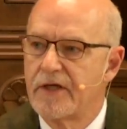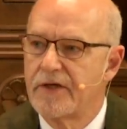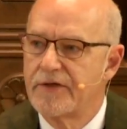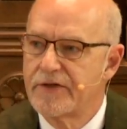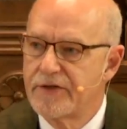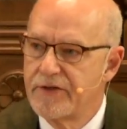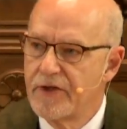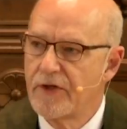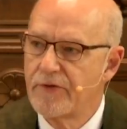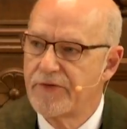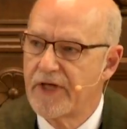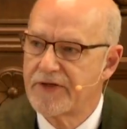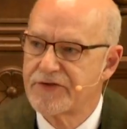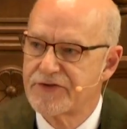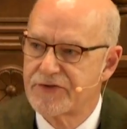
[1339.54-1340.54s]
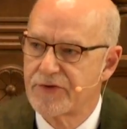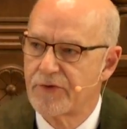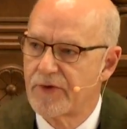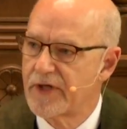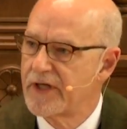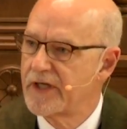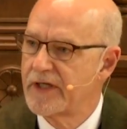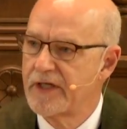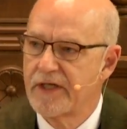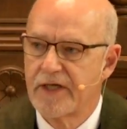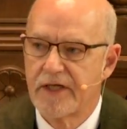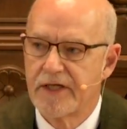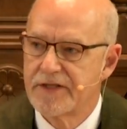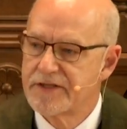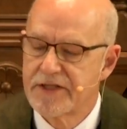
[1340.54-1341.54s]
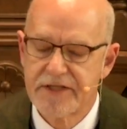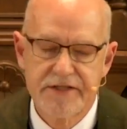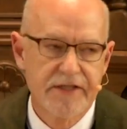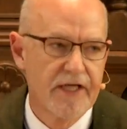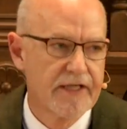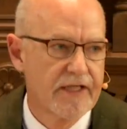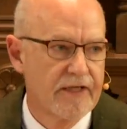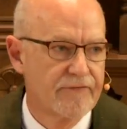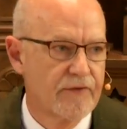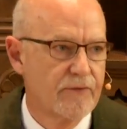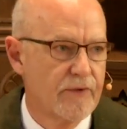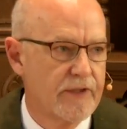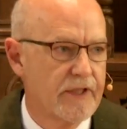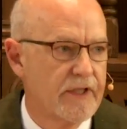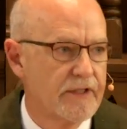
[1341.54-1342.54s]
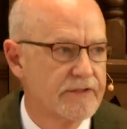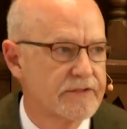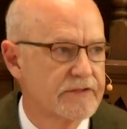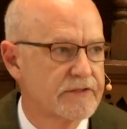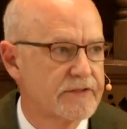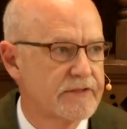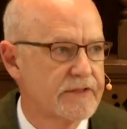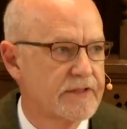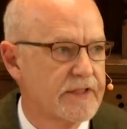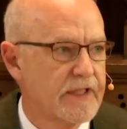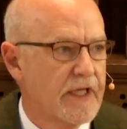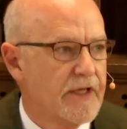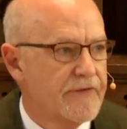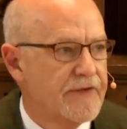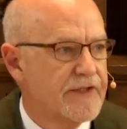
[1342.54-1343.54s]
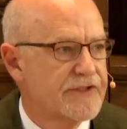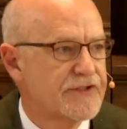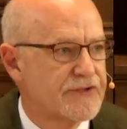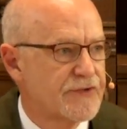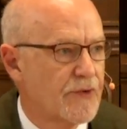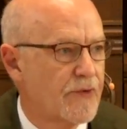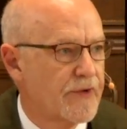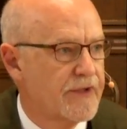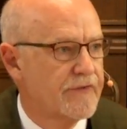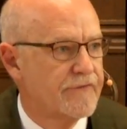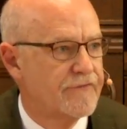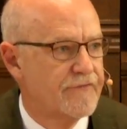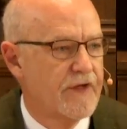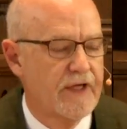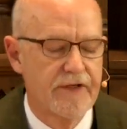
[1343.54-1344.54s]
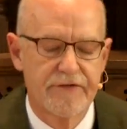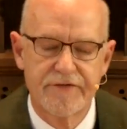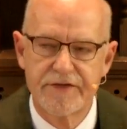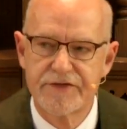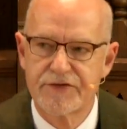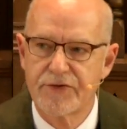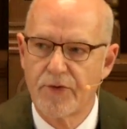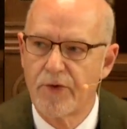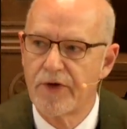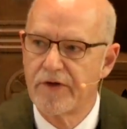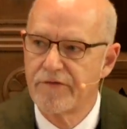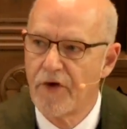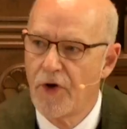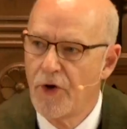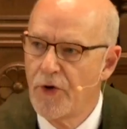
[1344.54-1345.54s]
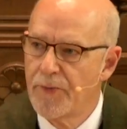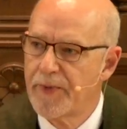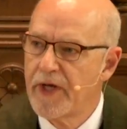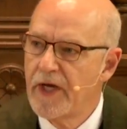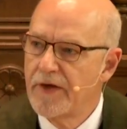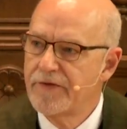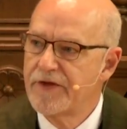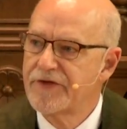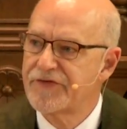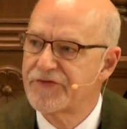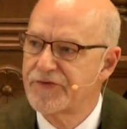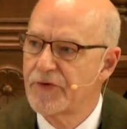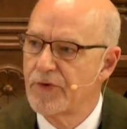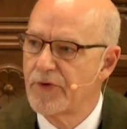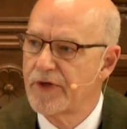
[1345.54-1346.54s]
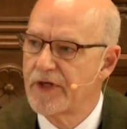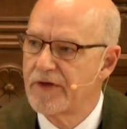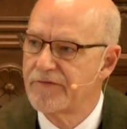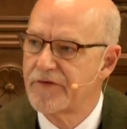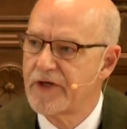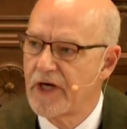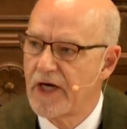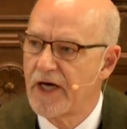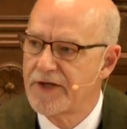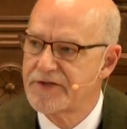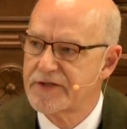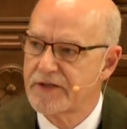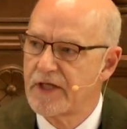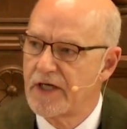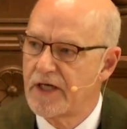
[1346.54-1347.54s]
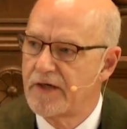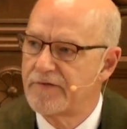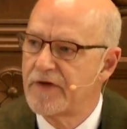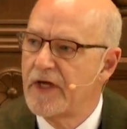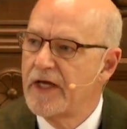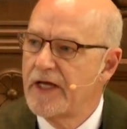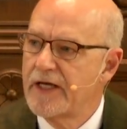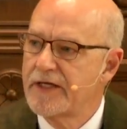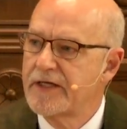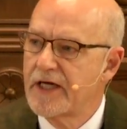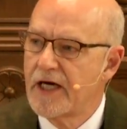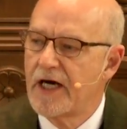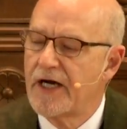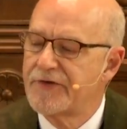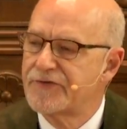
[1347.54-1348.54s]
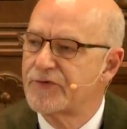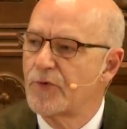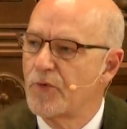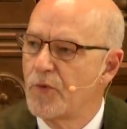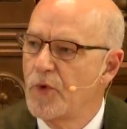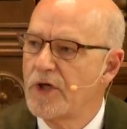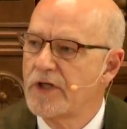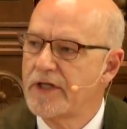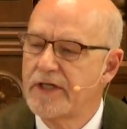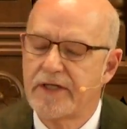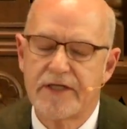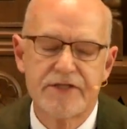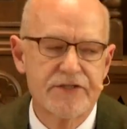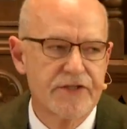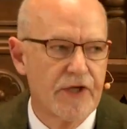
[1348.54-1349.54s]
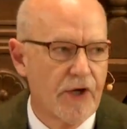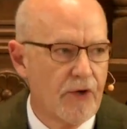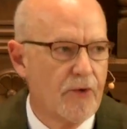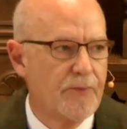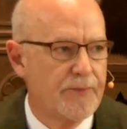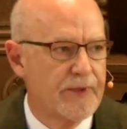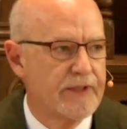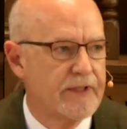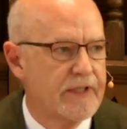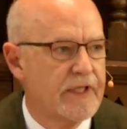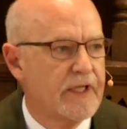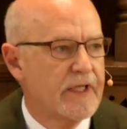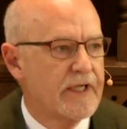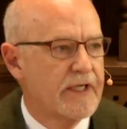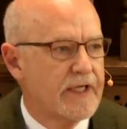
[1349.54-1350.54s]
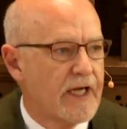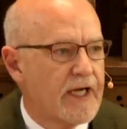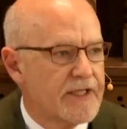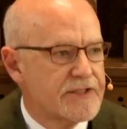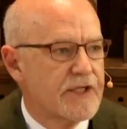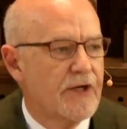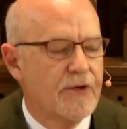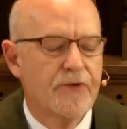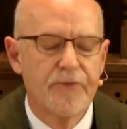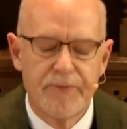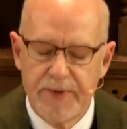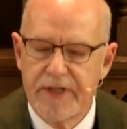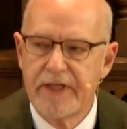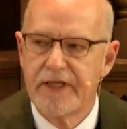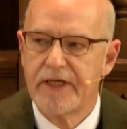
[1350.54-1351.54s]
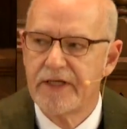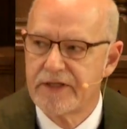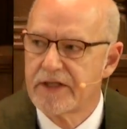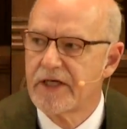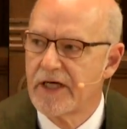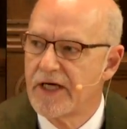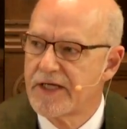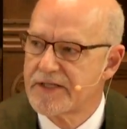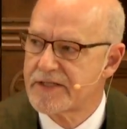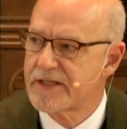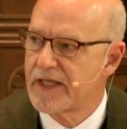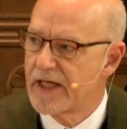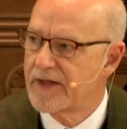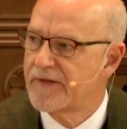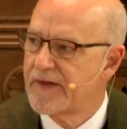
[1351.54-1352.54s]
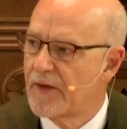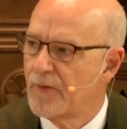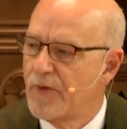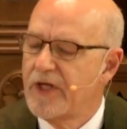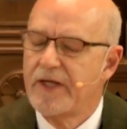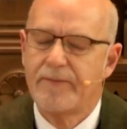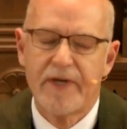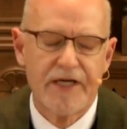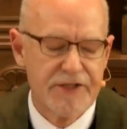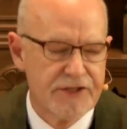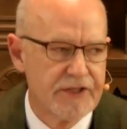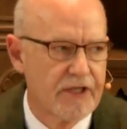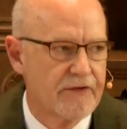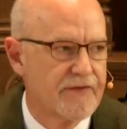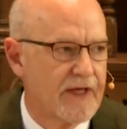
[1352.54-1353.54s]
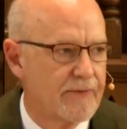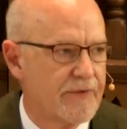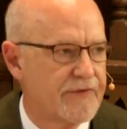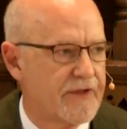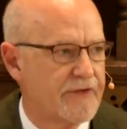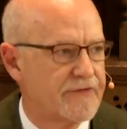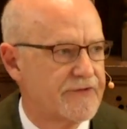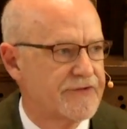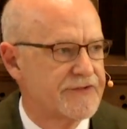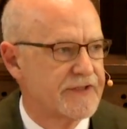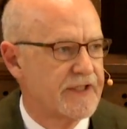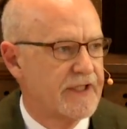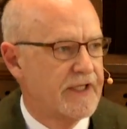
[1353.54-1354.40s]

to know that story, just like everyone else. This story of faith, this story of hope, this story of God's love and God's willingness to open God's own being to us that we may share that with others.